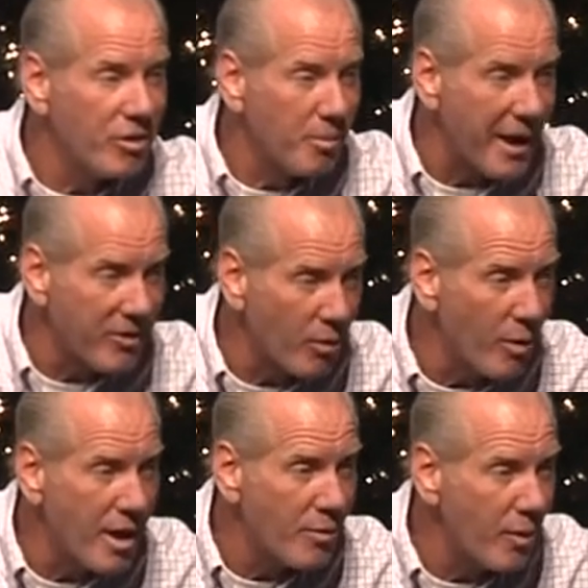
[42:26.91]
through Matthew
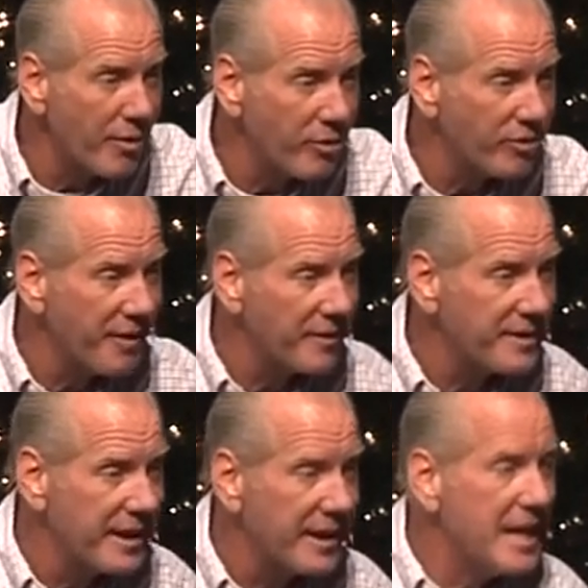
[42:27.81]
1 1 through
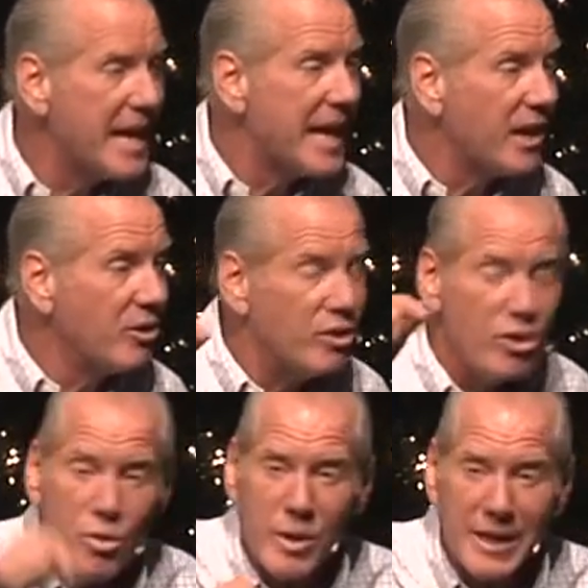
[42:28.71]
17, He can
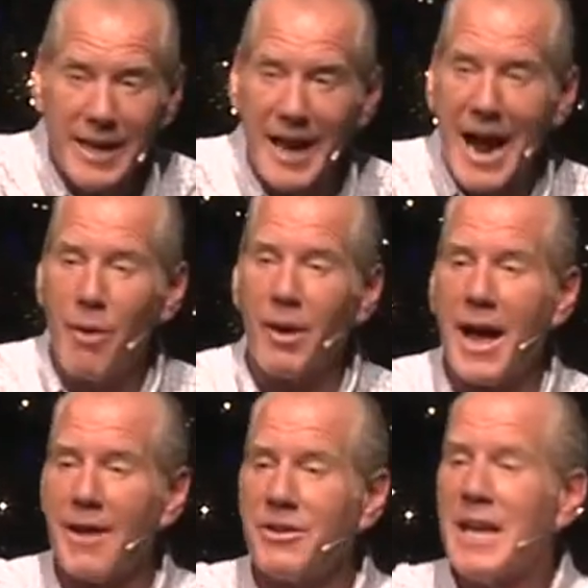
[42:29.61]
do it in our
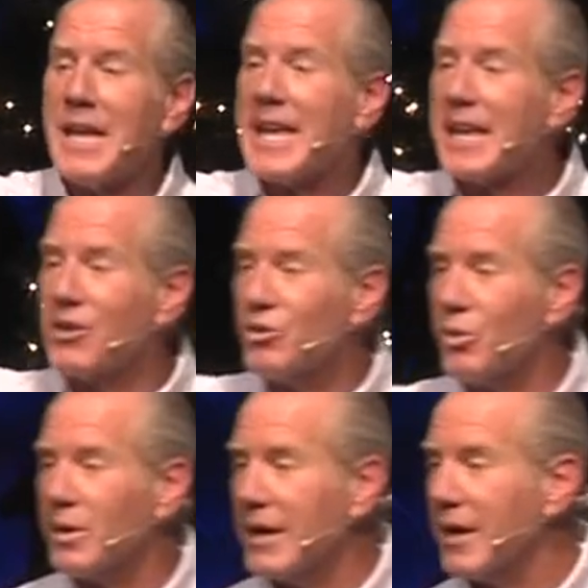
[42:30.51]
lives, He can
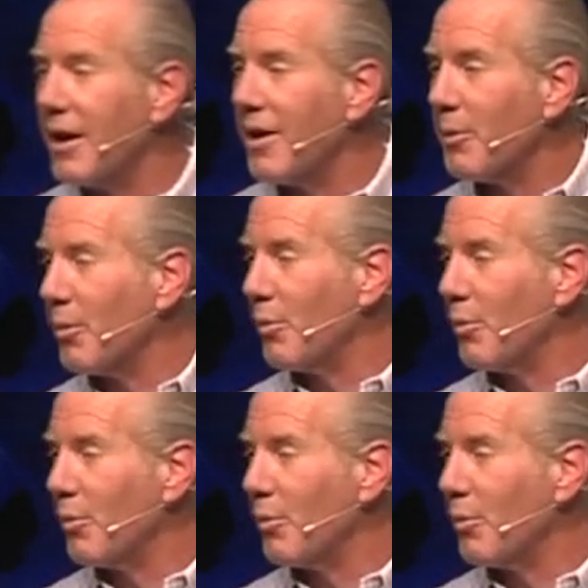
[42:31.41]
do it in our